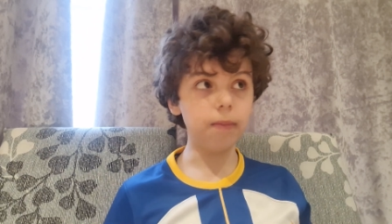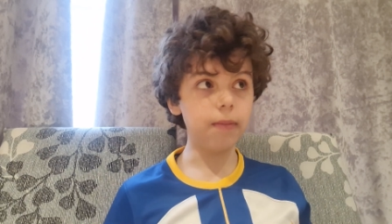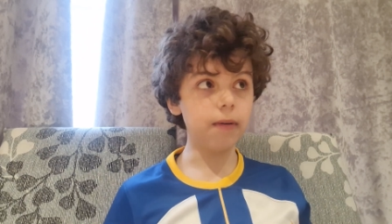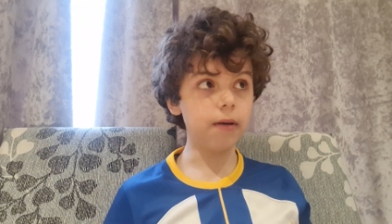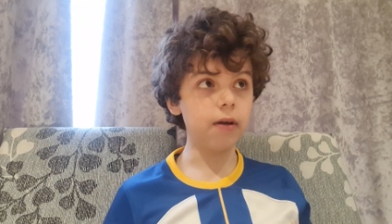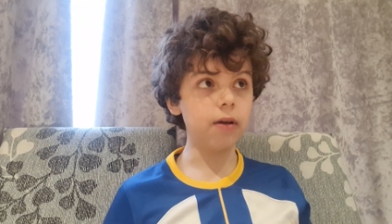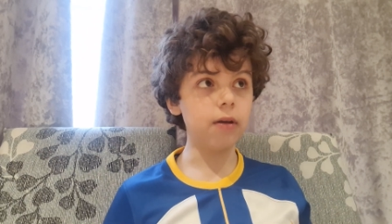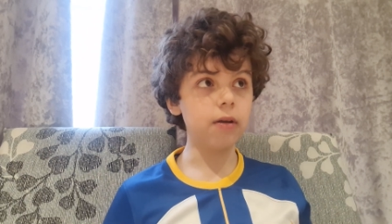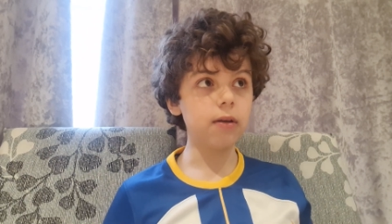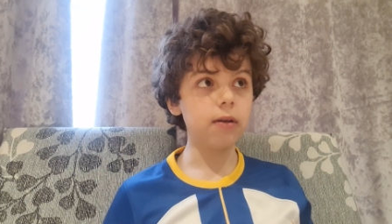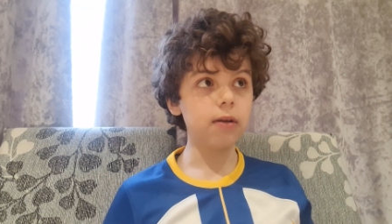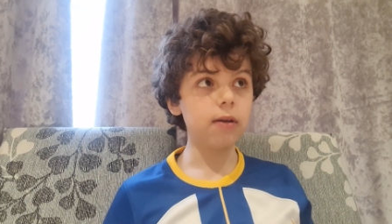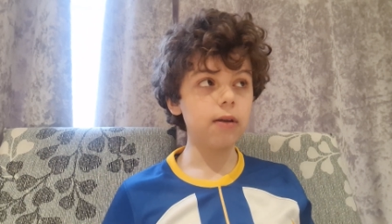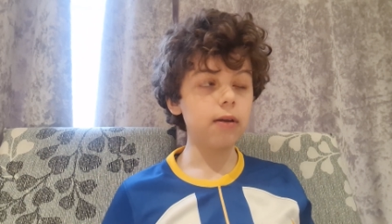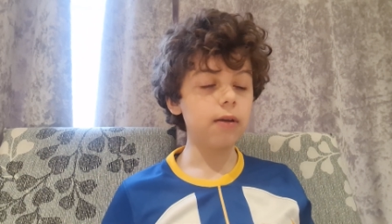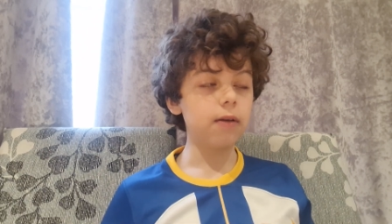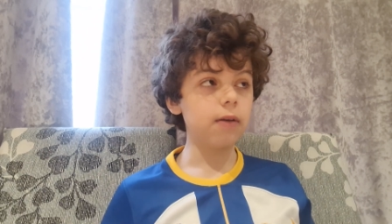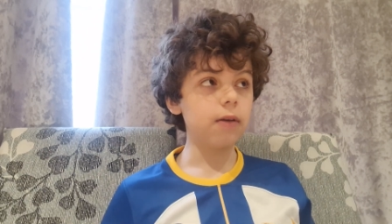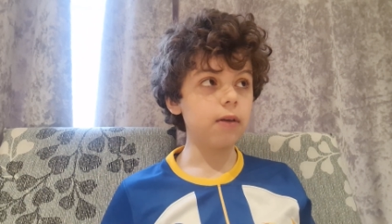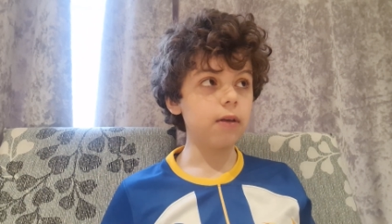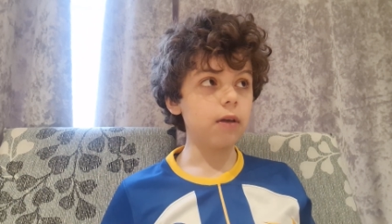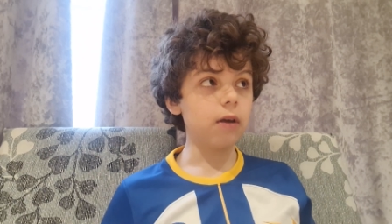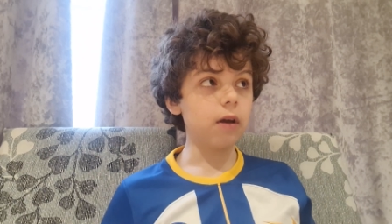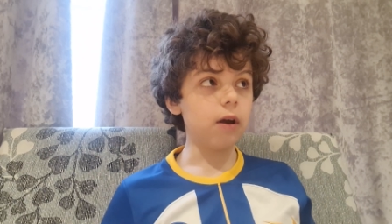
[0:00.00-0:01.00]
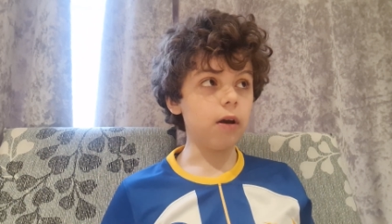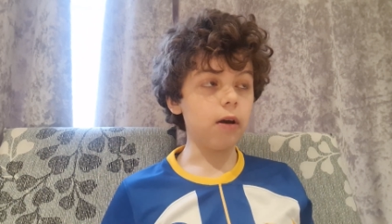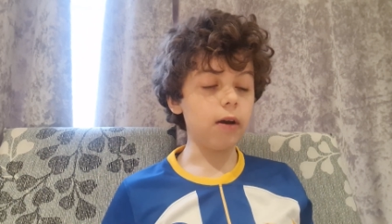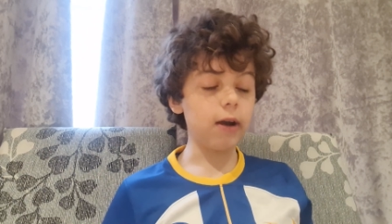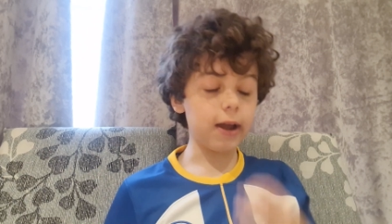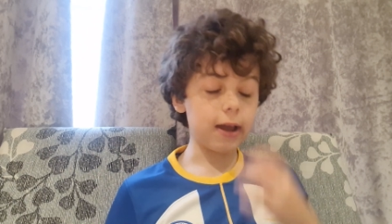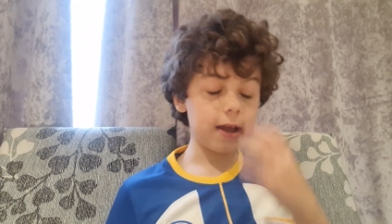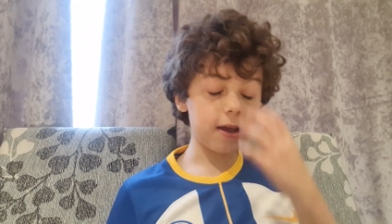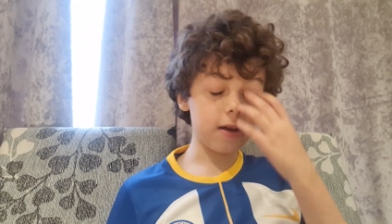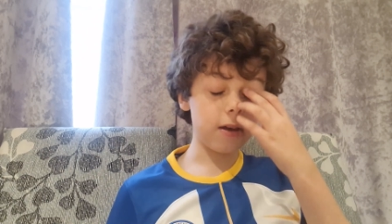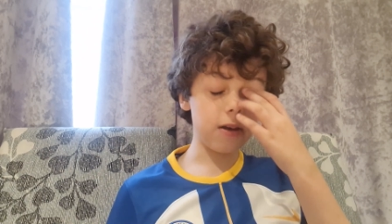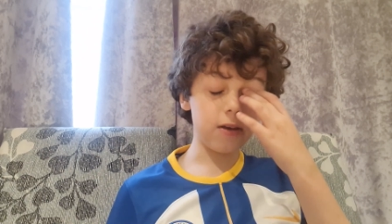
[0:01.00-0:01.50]
But I
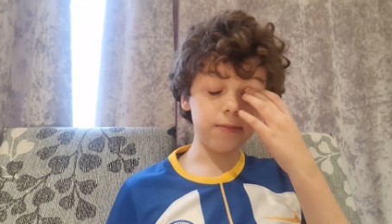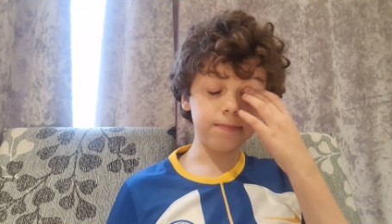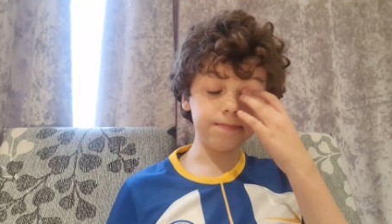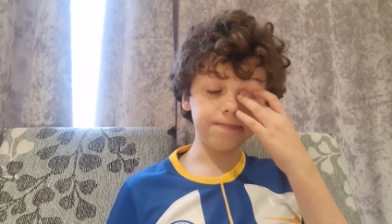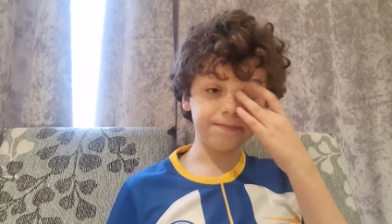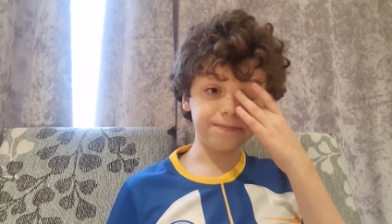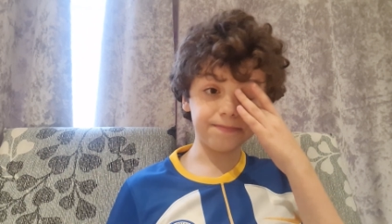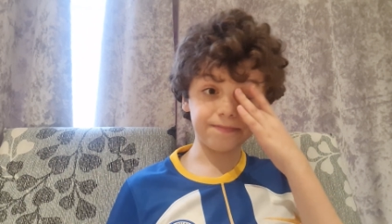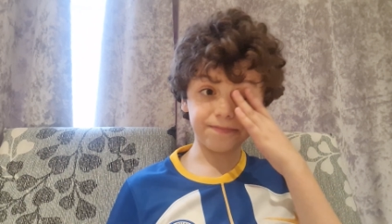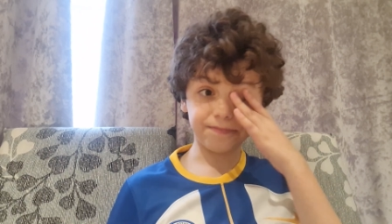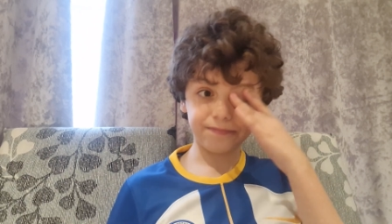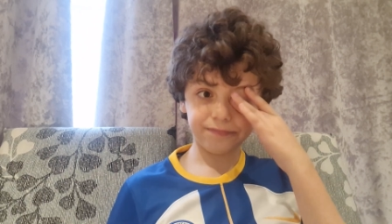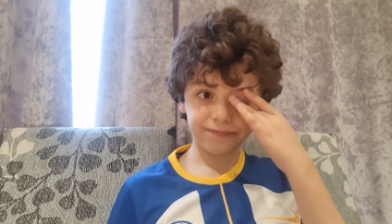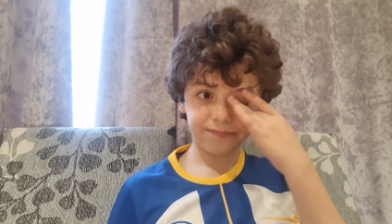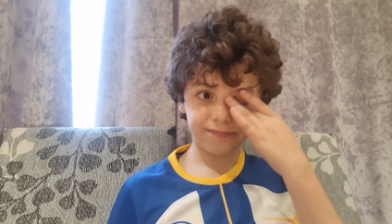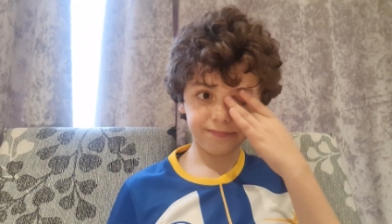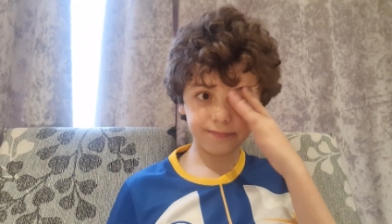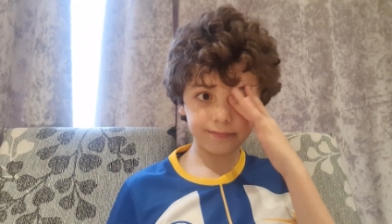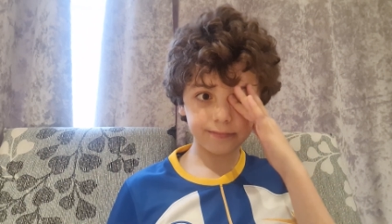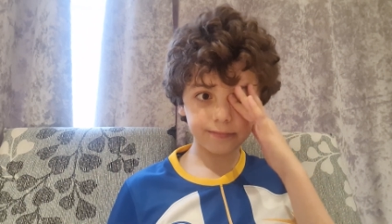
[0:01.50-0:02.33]
reckon,